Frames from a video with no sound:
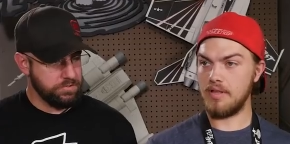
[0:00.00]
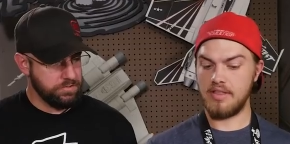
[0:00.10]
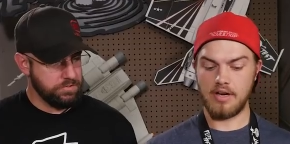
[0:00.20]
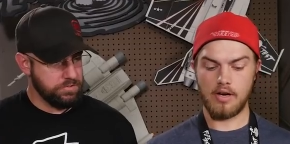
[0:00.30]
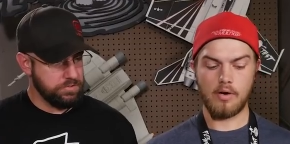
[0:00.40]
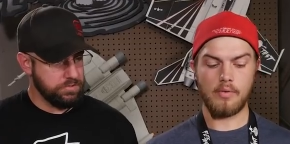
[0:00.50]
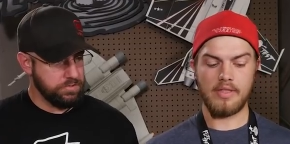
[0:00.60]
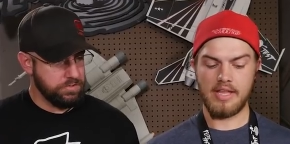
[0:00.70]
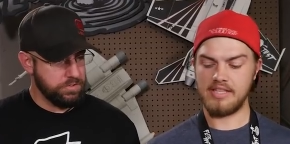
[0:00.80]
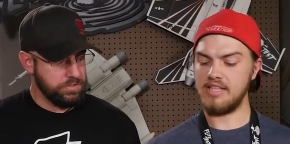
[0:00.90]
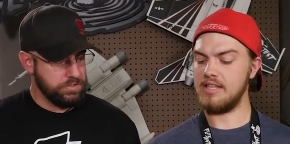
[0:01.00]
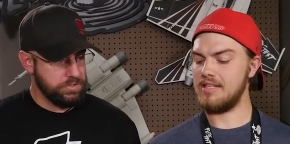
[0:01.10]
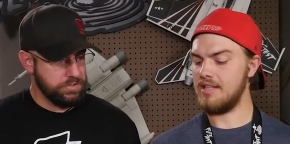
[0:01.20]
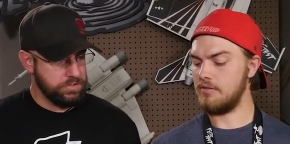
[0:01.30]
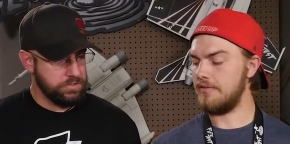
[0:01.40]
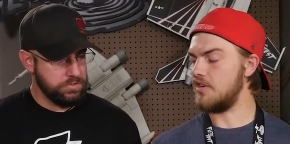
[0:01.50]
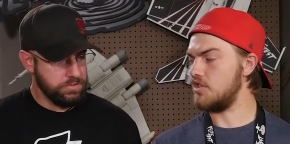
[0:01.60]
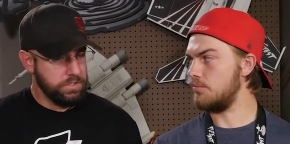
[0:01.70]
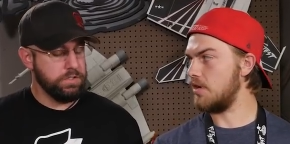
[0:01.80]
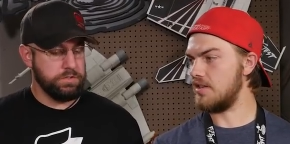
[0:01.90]
Speaker 1: but they're it's it's in the
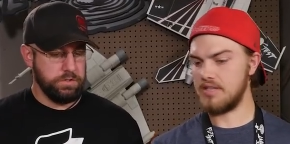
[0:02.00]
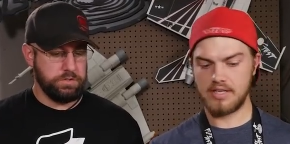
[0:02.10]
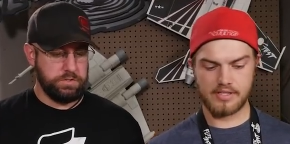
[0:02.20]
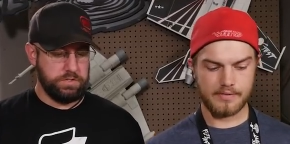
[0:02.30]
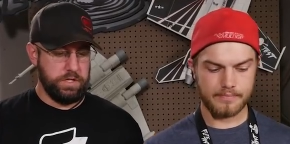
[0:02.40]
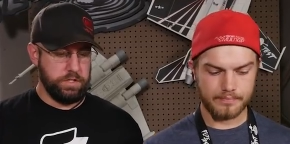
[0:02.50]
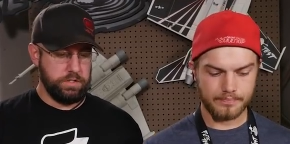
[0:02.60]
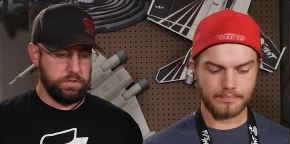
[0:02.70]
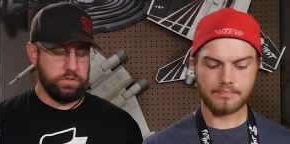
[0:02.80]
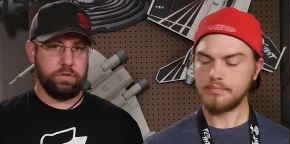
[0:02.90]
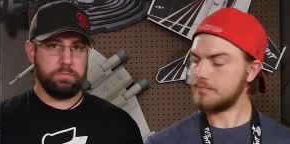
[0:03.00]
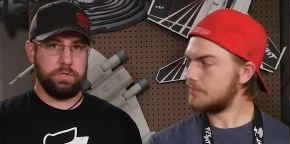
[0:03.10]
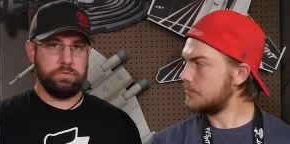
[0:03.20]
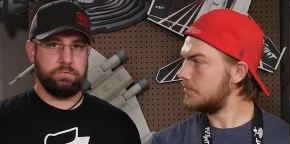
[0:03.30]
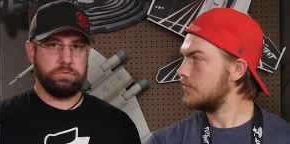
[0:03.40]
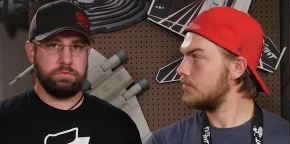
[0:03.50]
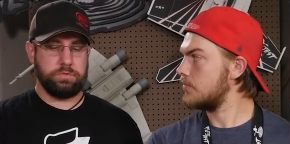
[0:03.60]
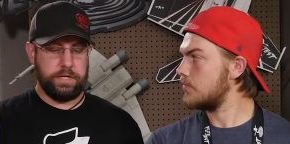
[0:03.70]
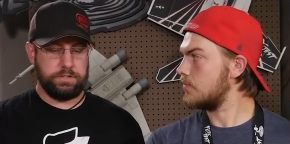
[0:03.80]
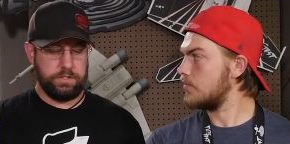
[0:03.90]
revision process. So
Speaker 2: it's just saying that the turtle mode
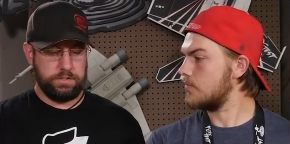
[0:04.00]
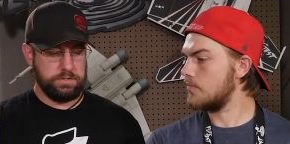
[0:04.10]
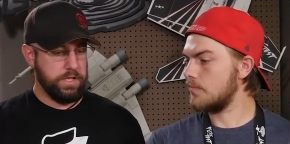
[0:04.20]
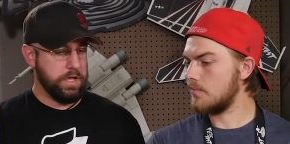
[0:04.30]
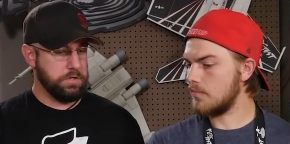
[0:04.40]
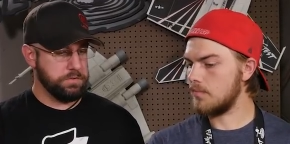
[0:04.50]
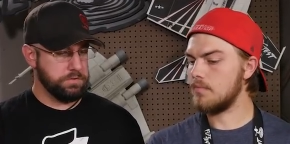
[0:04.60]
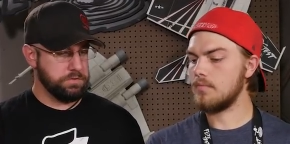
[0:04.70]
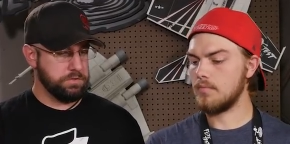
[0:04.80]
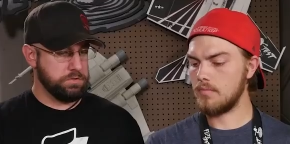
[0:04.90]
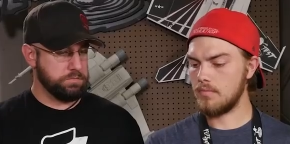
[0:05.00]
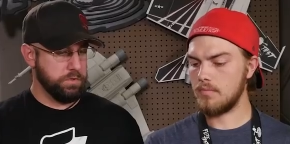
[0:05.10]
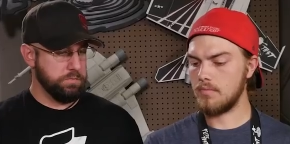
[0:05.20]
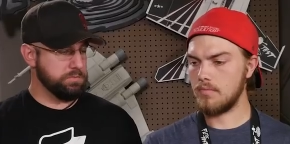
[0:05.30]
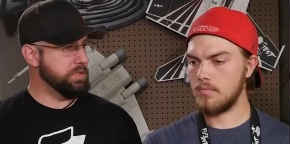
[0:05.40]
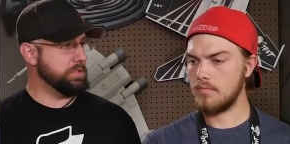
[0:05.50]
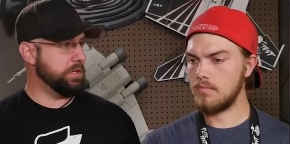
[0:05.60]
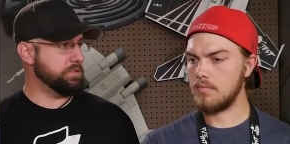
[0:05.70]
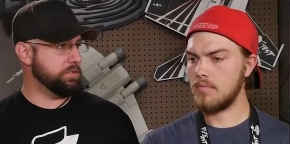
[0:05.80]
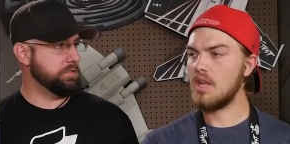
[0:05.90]
as it is now is just pretty much being
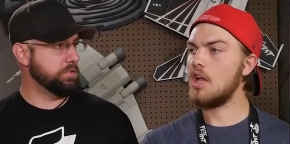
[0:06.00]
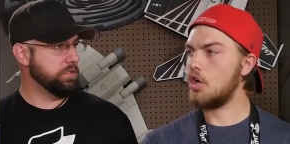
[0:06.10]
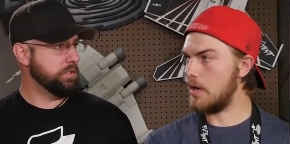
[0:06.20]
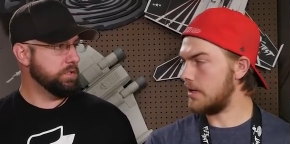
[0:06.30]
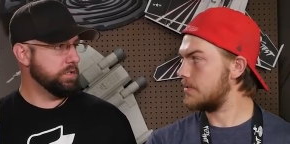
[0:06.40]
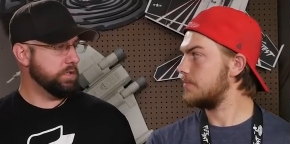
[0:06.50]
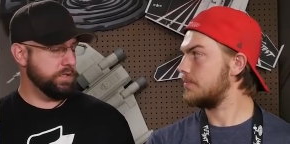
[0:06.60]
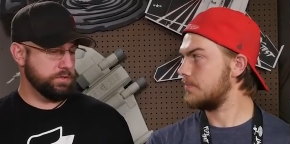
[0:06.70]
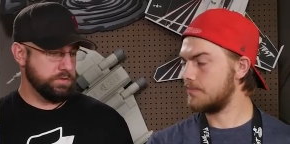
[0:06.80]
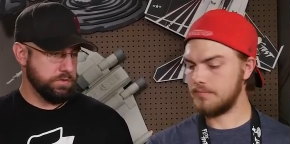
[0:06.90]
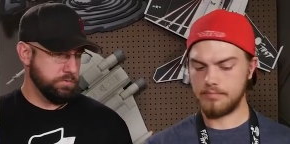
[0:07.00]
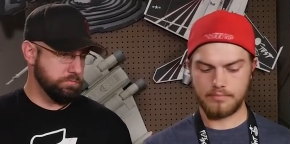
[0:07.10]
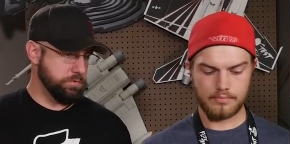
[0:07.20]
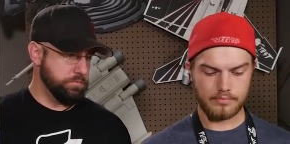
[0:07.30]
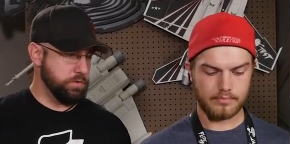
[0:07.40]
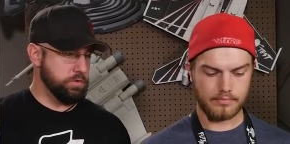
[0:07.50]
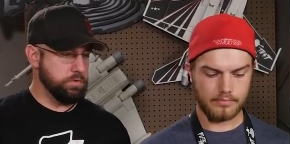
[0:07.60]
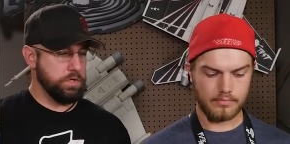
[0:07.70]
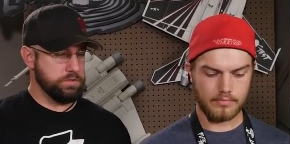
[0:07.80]
tested. Correct. And so if you do the